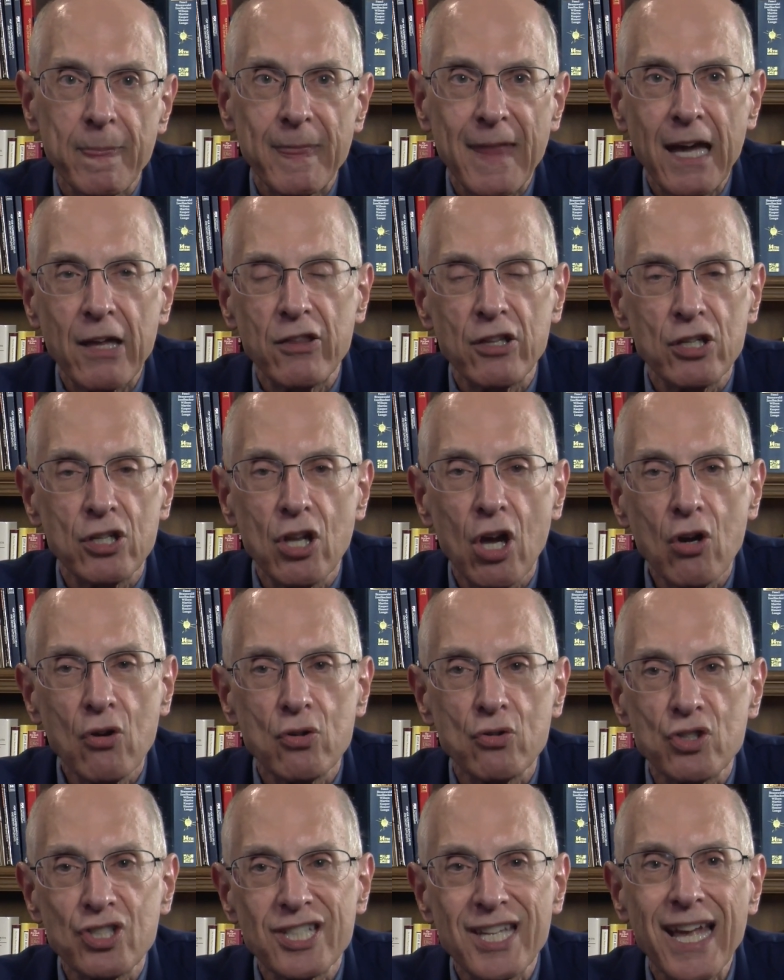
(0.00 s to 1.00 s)
Now the
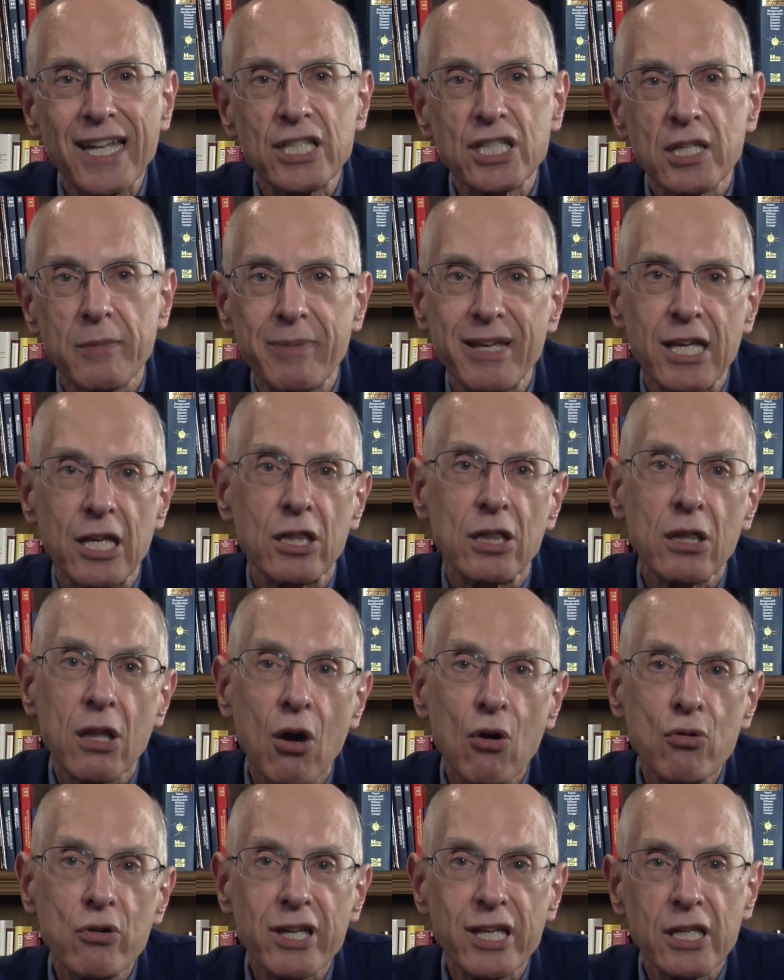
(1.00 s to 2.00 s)
dose tends to be a
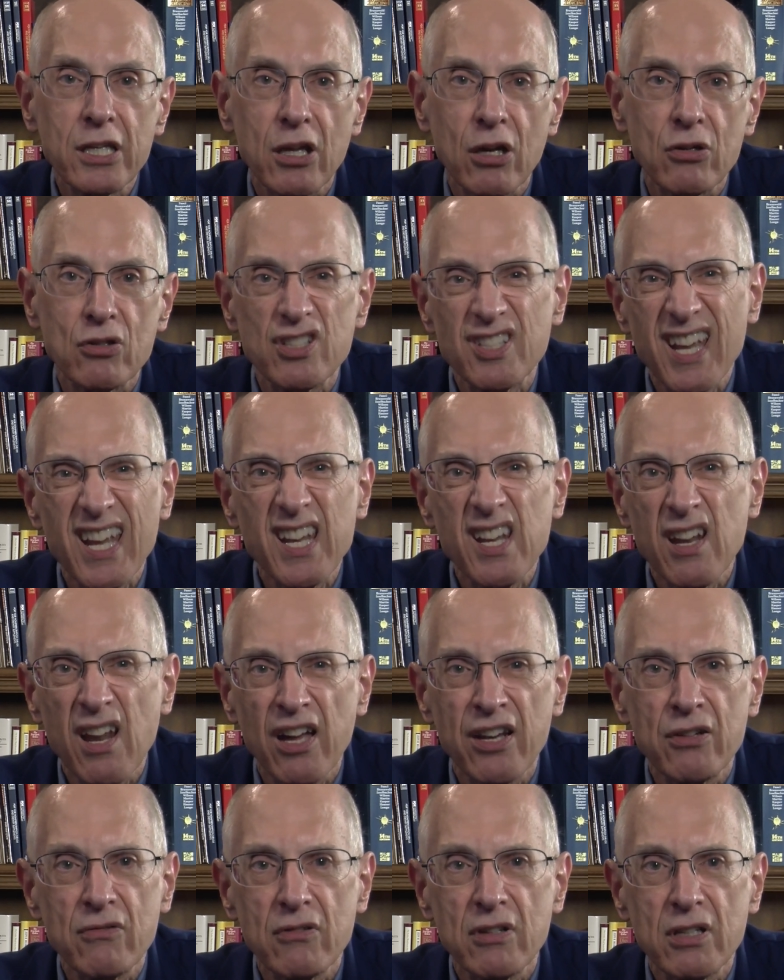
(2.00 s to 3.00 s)
loading dose, eight
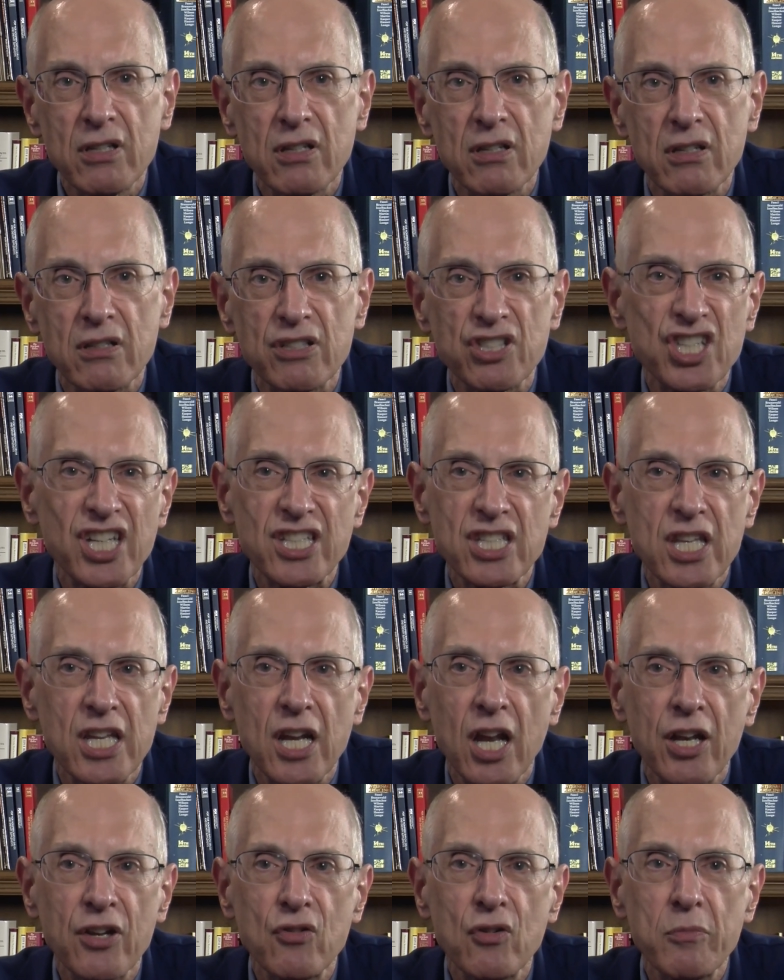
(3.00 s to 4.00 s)
hundred to
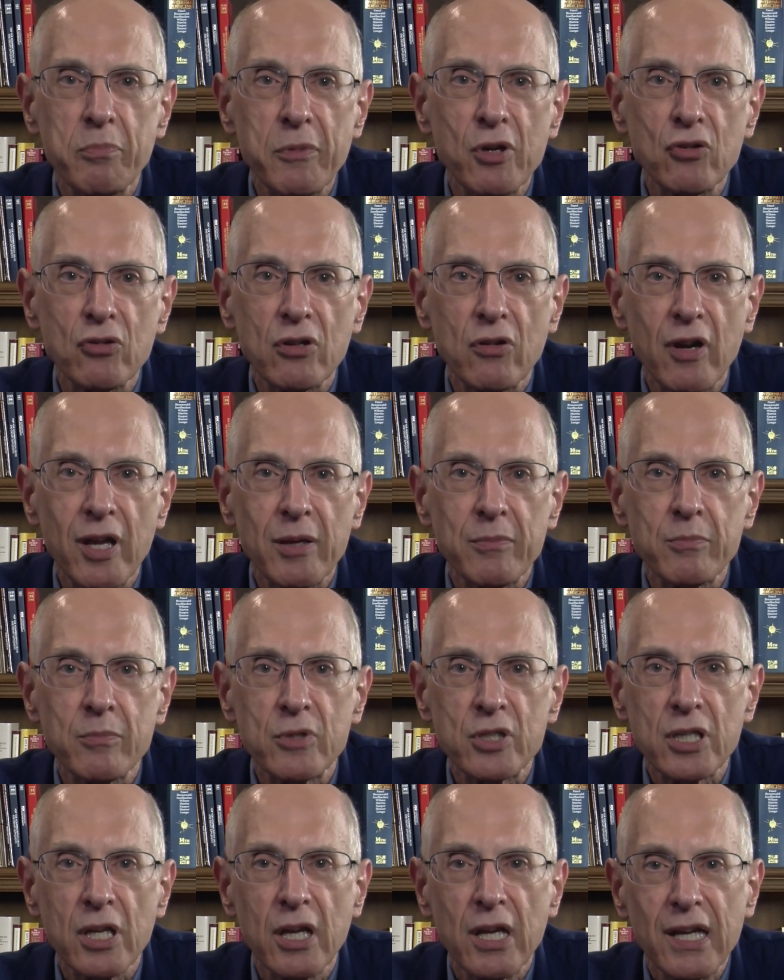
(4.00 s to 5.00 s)
sixteen hundred
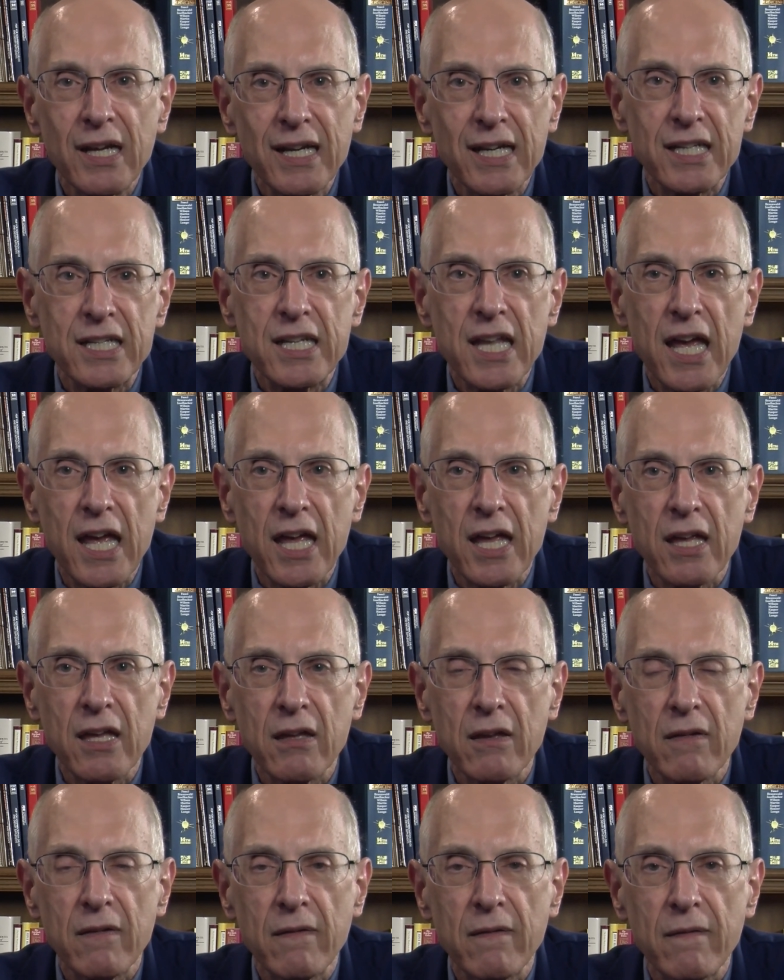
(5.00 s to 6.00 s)
milligrams a
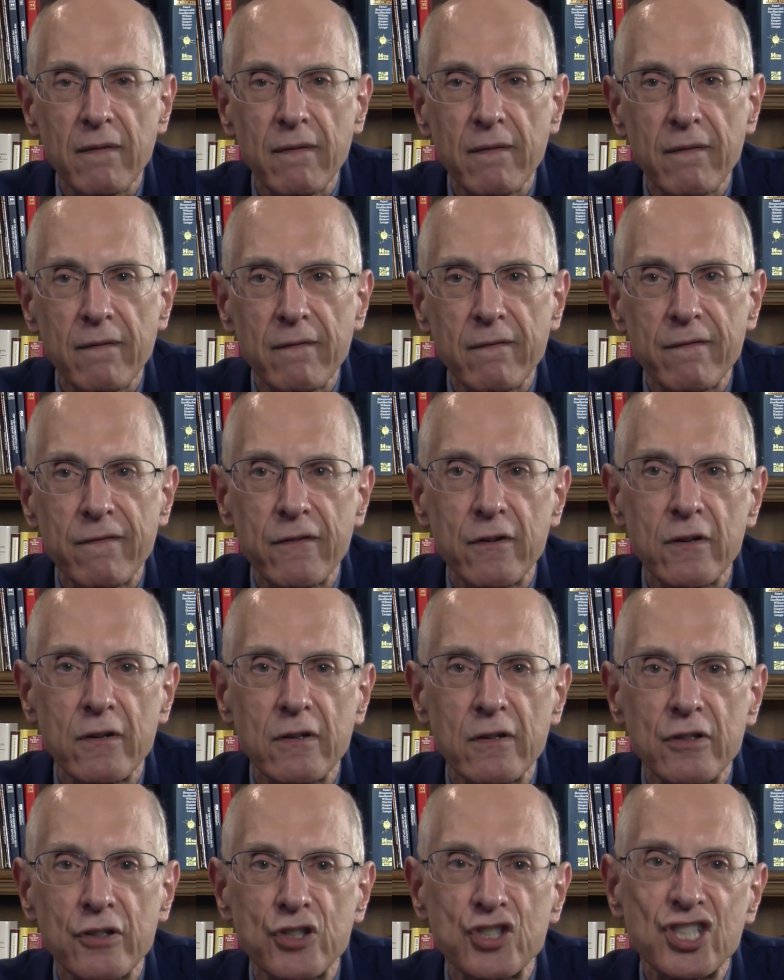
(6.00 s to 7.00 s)
day
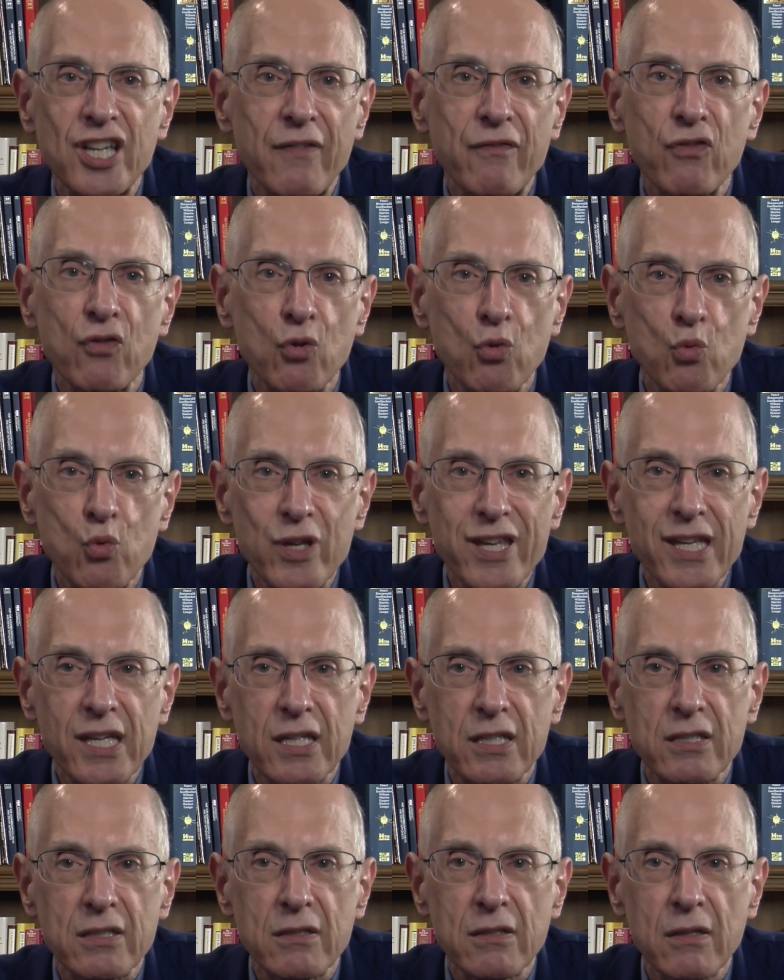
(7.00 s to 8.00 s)
for several
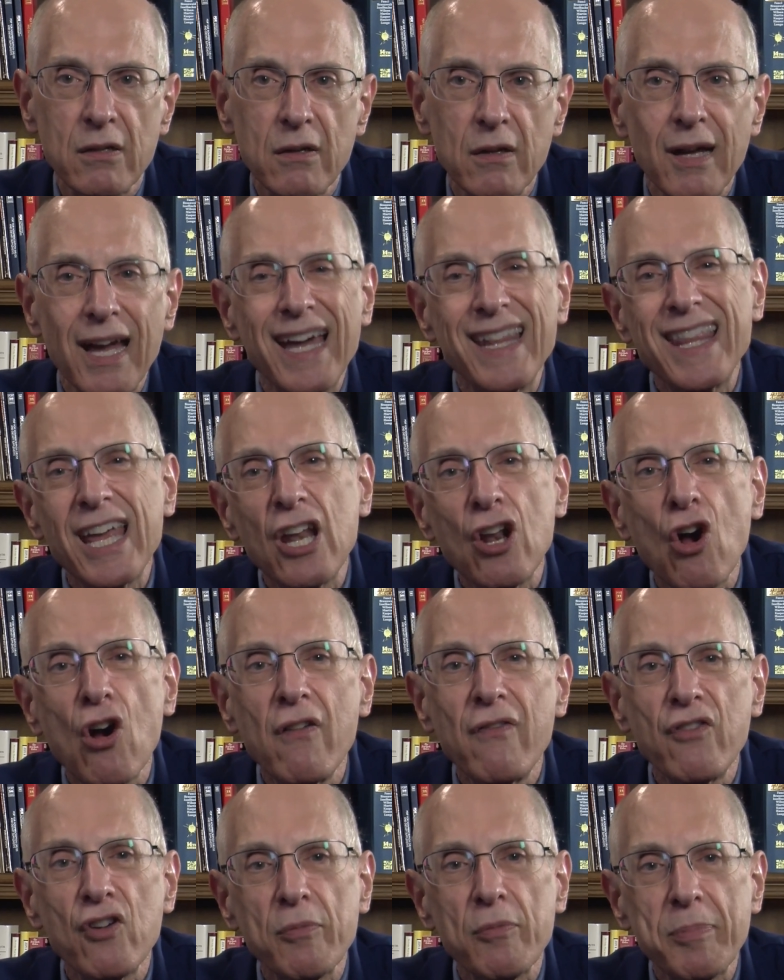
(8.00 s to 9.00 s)
weeks. And then
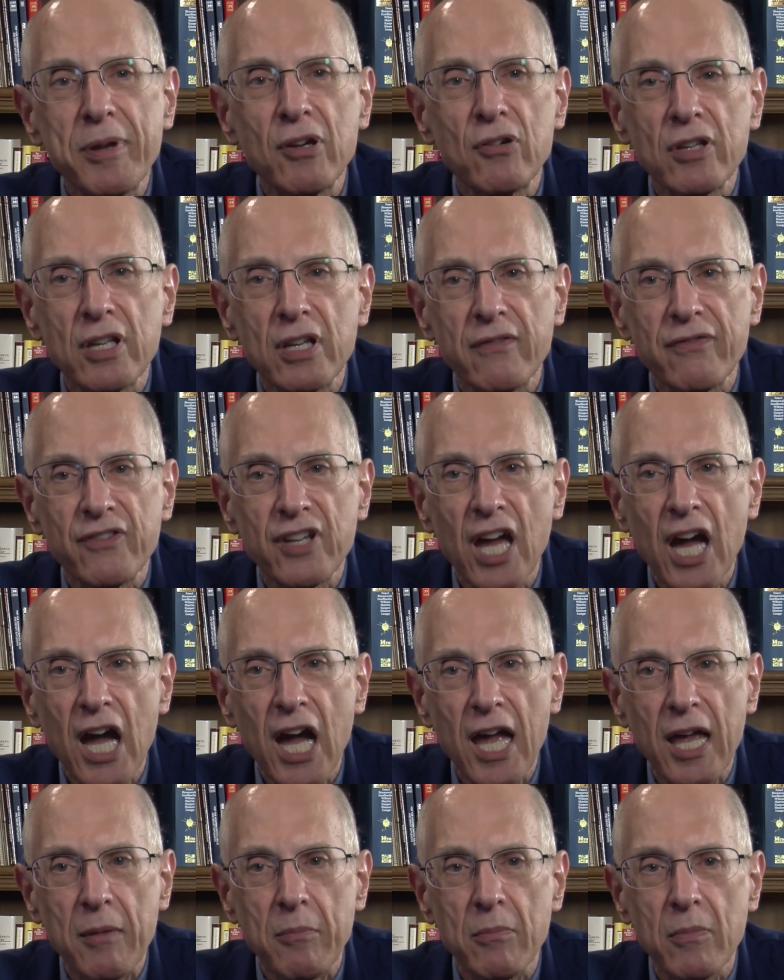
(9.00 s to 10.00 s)
over a period of
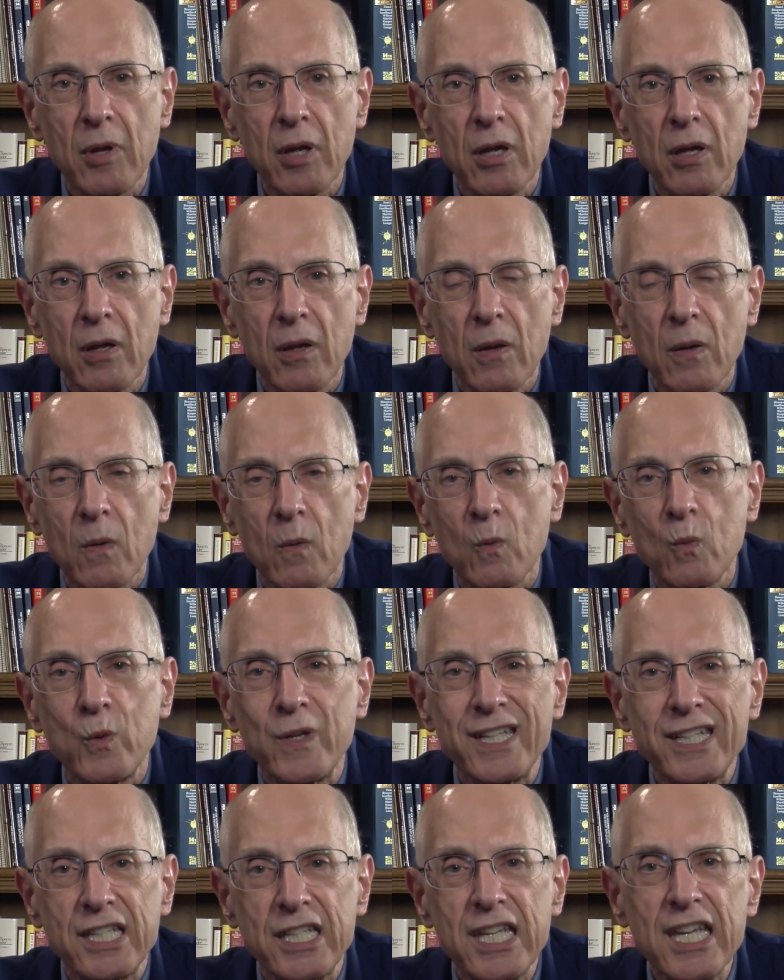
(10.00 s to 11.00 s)
time,
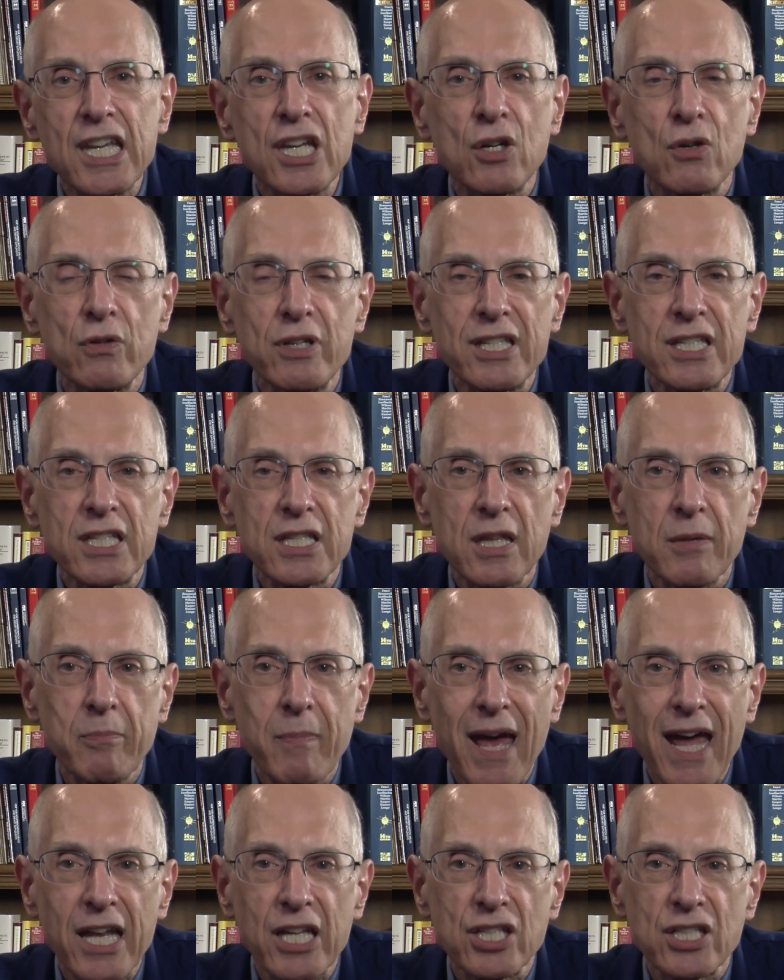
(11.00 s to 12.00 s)
we decrease the
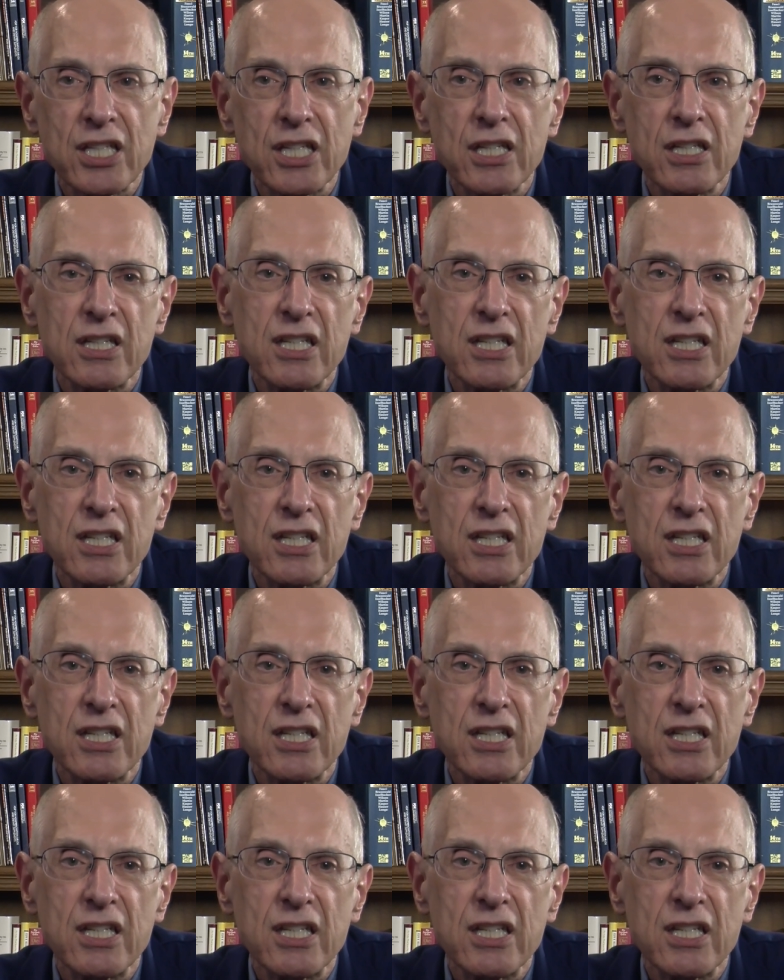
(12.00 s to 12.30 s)
medicine,